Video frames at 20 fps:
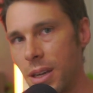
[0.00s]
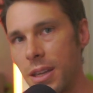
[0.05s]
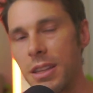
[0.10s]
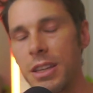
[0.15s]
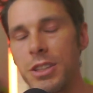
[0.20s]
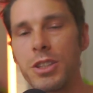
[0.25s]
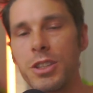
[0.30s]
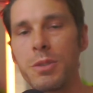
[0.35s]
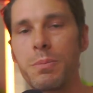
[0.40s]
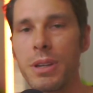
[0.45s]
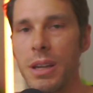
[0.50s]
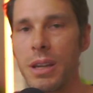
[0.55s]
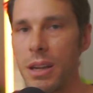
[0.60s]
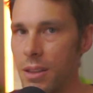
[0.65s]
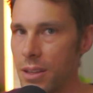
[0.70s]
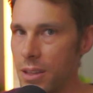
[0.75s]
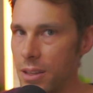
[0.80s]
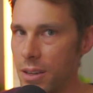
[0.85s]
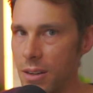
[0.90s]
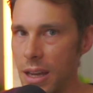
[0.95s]
that you put out
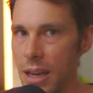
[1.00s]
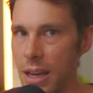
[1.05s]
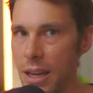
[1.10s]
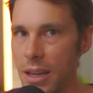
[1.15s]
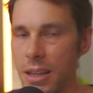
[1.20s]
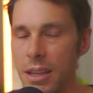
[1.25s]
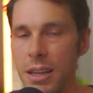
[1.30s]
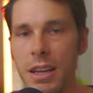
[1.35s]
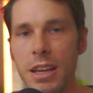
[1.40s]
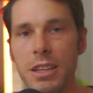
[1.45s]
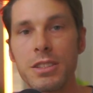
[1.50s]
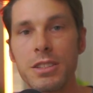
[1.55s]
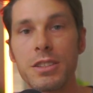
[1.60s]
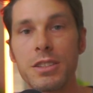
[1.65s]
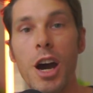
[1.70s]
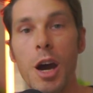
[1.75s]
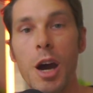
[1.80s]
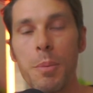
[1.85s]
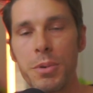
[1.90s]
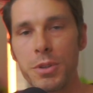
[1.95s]
on the internet is an
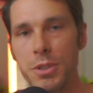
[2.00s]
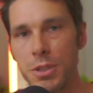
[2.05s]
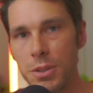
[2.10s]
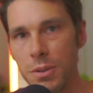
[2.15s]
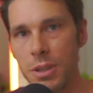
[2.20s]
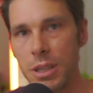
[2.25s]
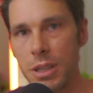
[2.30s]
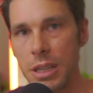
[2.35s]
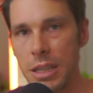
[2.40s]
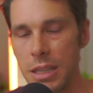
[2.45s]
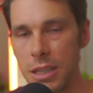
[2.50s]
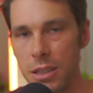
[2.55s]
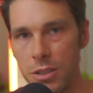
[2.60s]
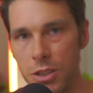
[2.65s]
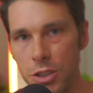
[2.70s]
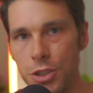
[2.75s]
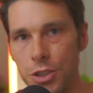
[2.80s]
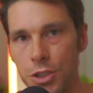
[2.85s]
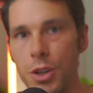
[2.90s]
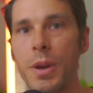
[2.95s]
opportunity
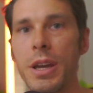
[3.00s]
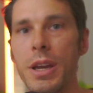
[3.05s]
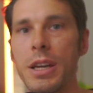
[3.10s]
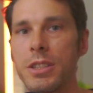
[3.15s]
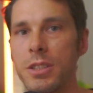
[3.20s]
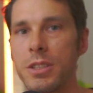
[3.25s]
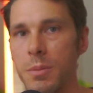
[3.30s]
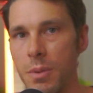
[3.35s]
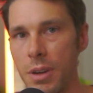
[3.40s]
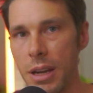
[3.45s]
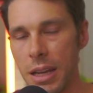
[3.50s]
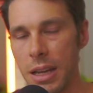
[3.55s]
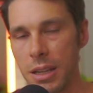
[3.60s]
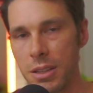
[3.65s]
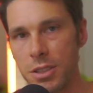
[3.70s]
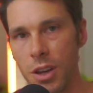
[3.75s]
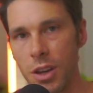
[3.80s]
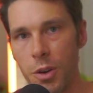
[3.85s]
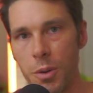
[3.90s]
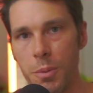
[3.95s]
to showcase your
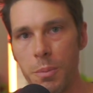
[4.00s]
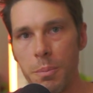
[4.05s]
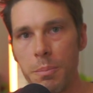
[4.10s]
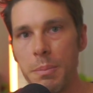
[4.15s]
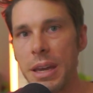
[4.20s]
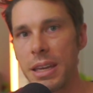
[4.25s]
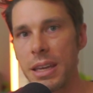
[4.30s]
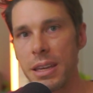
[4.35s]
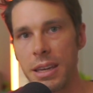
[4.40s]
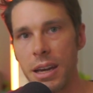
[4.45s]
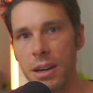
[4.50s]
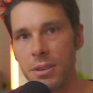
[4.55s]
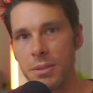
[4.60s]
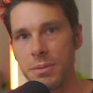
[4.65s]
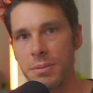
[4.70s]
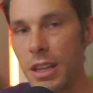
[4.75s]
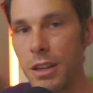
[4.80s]
brand, so make it count.